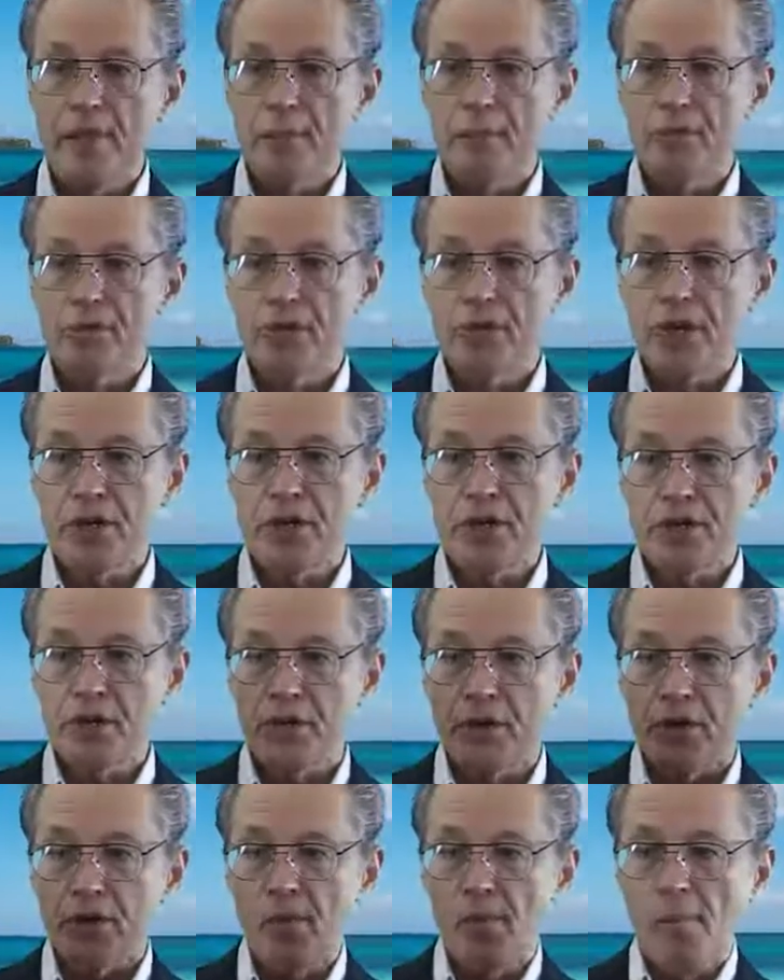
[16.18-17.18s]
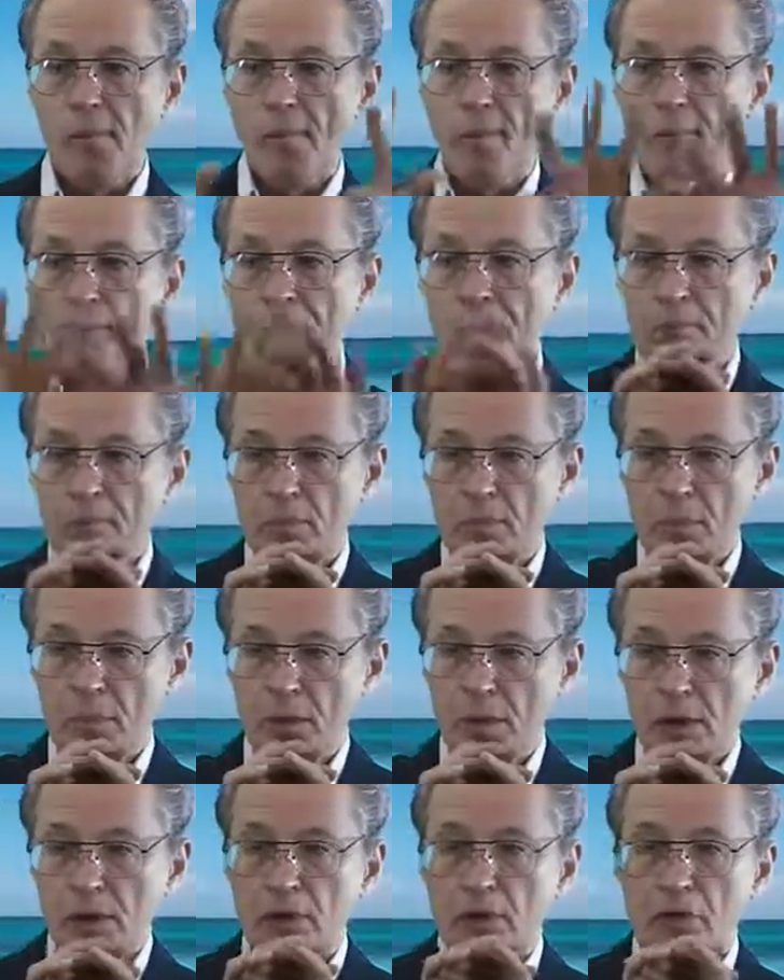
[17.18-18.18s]
the particular,
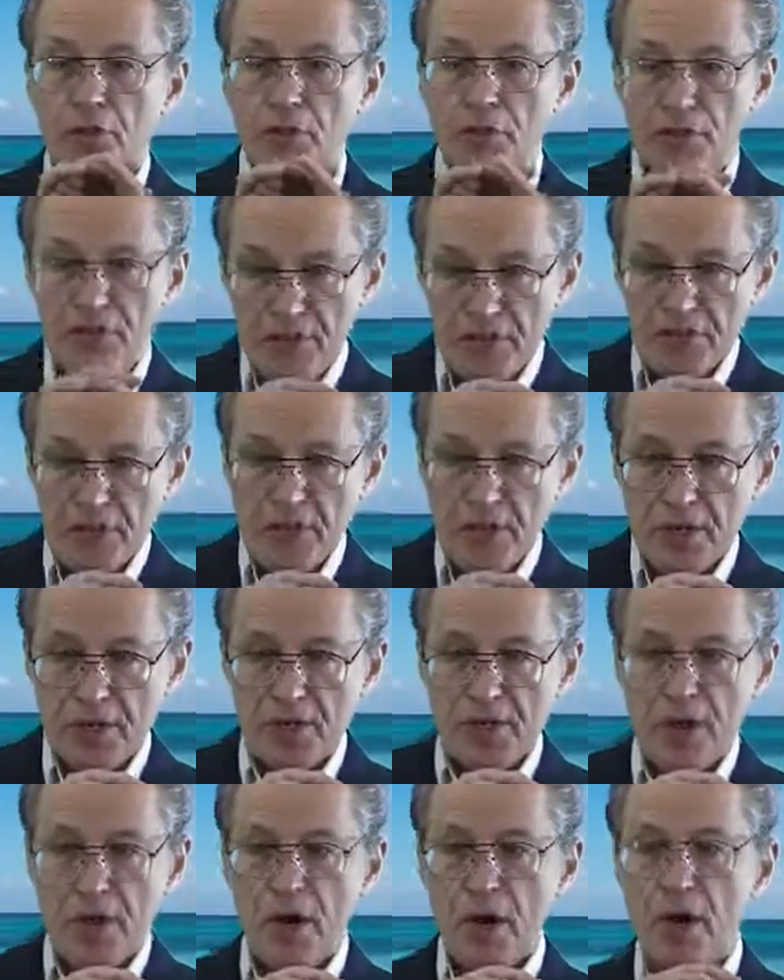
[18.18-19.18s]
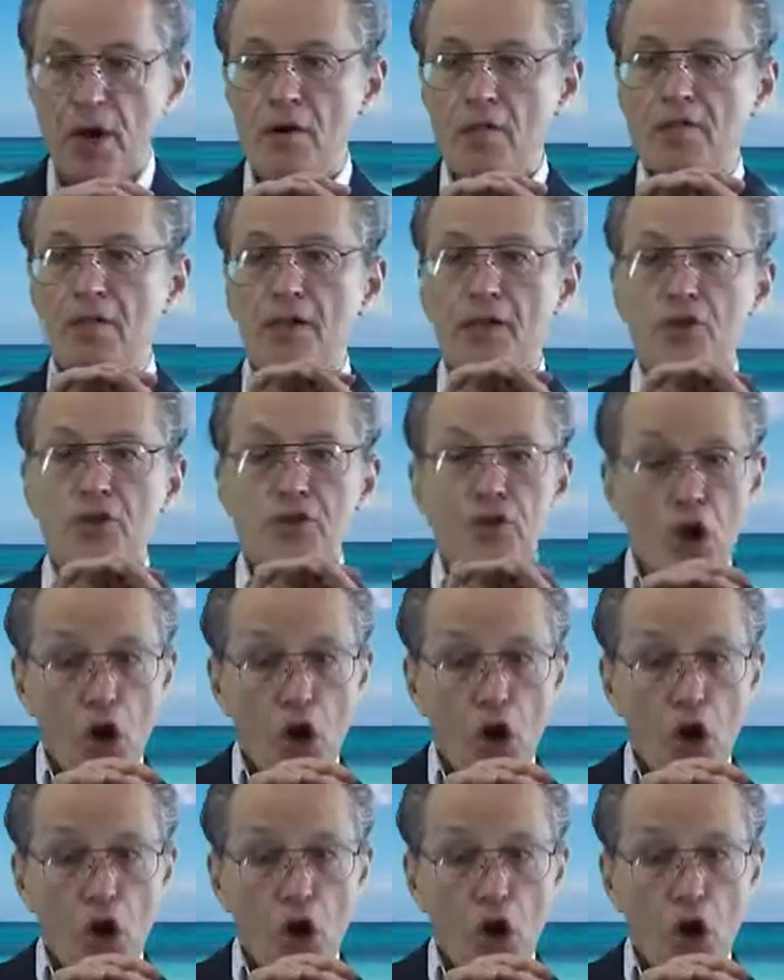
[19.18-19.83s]
the physics of the